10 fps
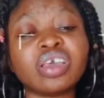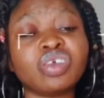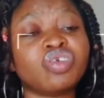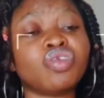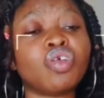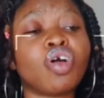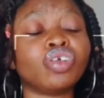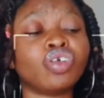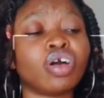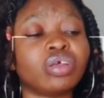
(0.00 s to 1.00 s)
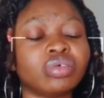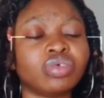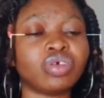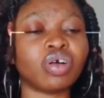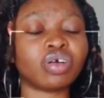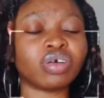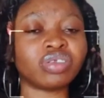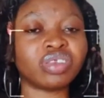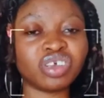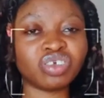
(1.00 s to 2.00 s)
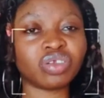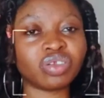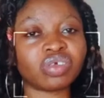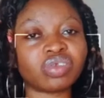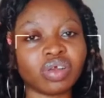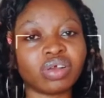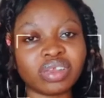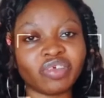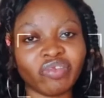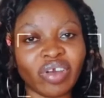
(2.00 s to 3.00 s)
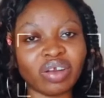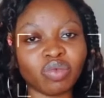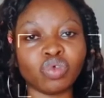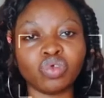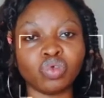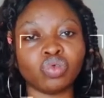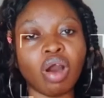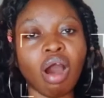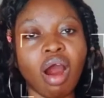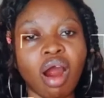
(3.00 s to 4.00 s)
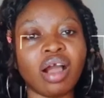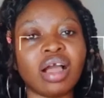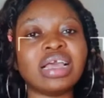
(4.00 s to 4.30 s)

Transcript: your your your condition does not define who you are